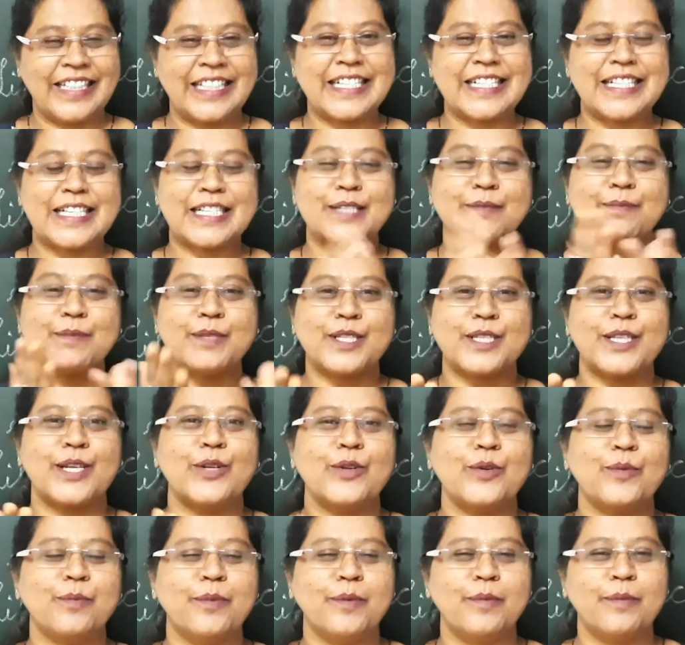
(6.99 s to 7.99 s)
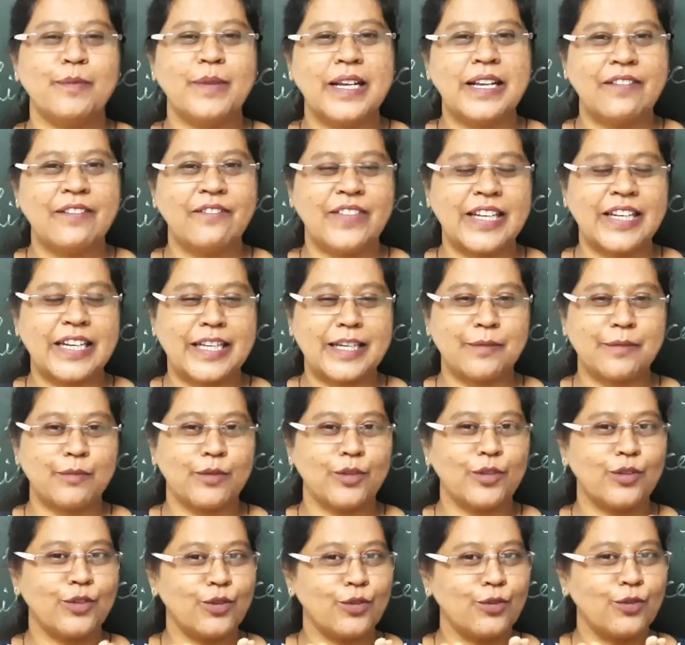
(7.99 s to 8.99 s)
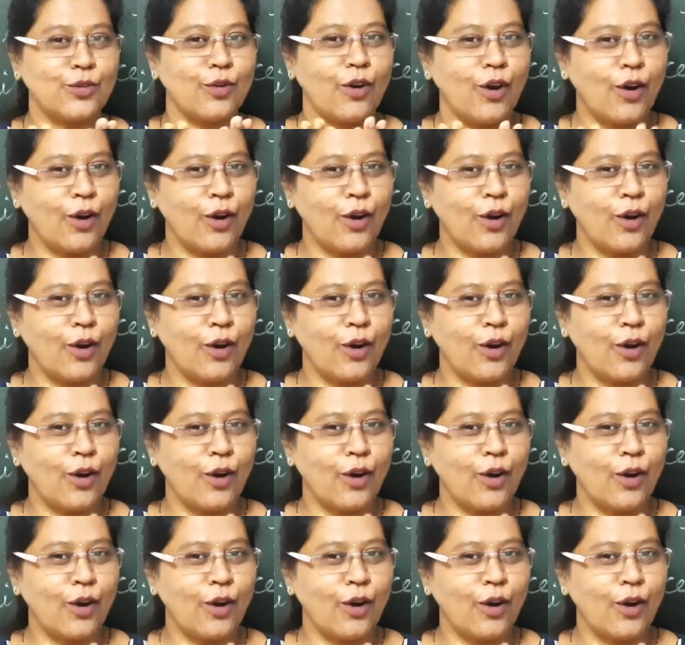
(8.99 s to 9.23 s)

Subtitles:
this is Miss Anupama welcoming you